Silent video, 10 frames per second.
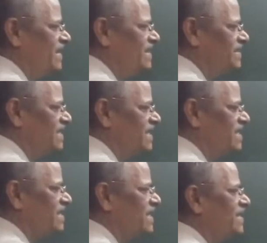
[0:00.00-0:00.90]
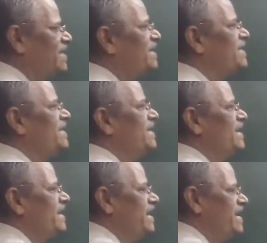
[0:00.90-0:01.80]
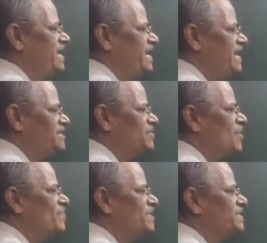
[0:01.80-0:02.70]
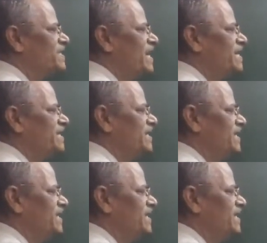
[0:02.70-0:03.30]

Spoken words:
in the second triangle, AD is common side.